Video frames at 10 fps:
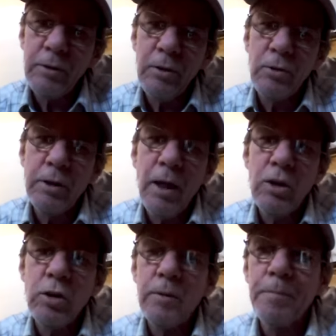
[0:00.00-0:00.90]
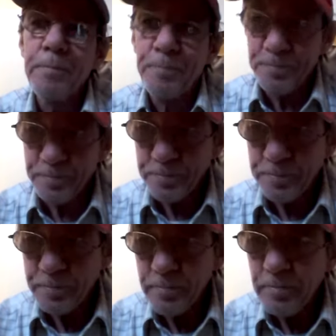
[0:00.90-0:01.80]
Association
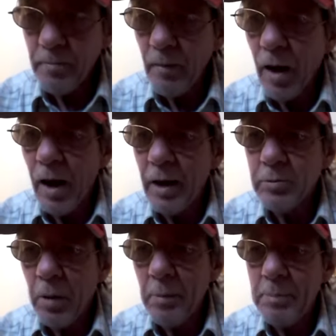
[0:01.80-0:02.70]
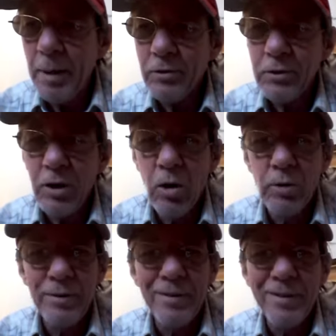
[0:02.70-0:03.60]
uh, is probably best
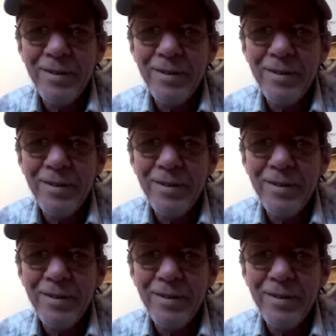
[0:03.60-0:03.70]
known,